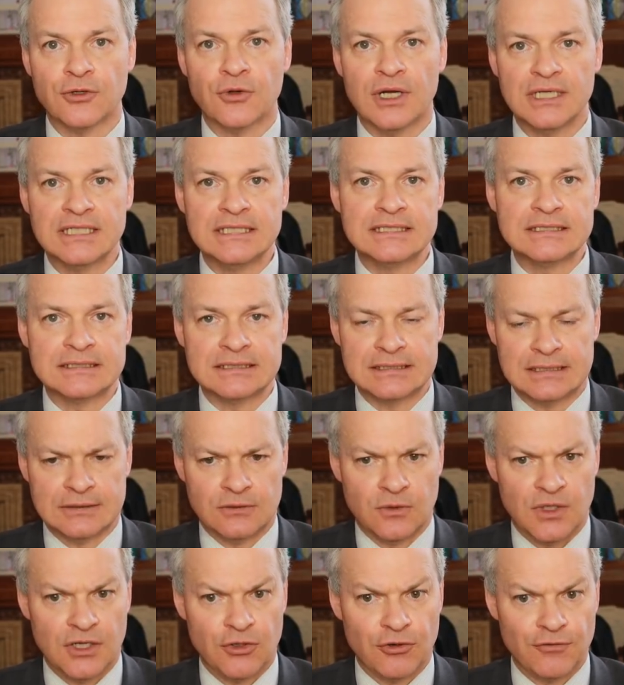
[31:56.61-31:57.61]
Quite easily,
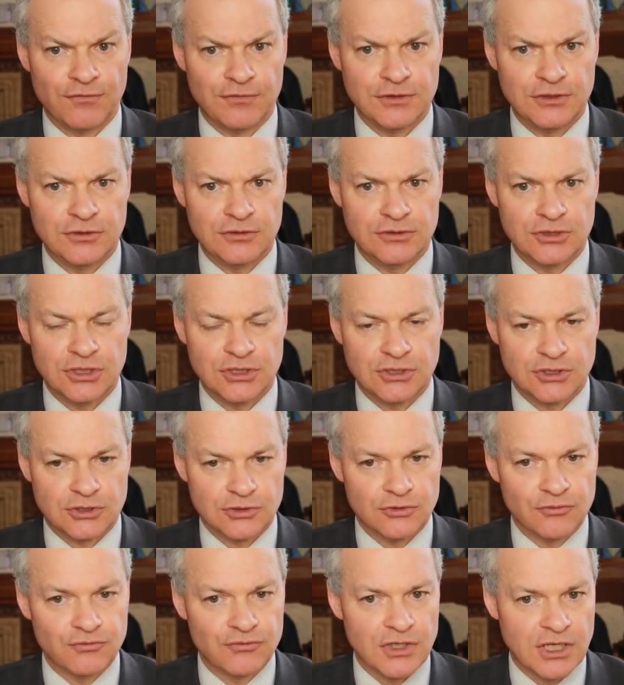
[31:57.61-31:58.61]
quite often you just
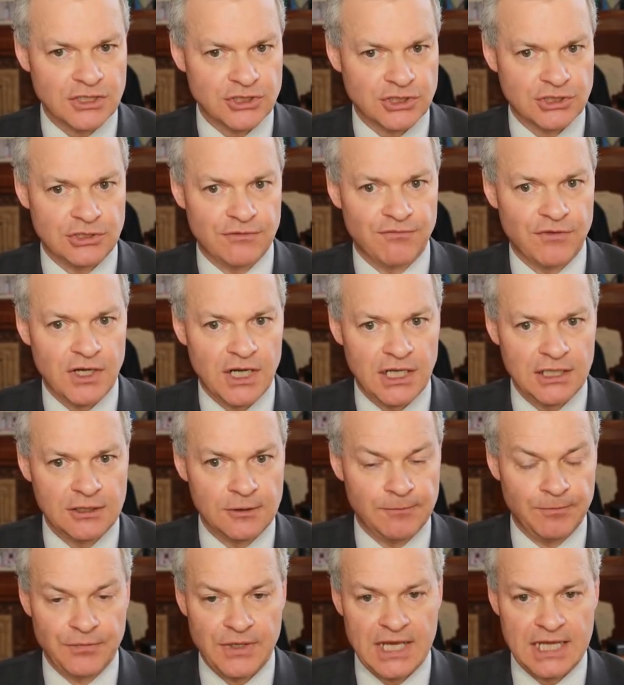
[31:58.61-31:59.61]
rush the
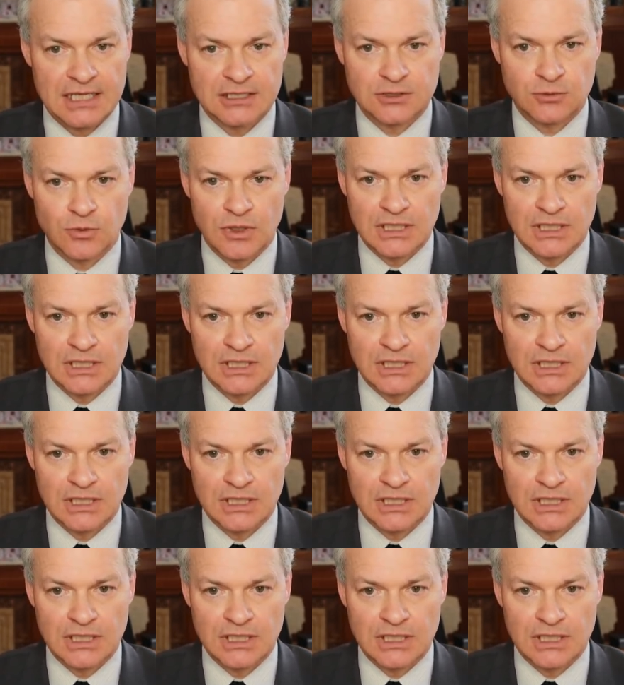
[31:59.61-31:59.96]
final X,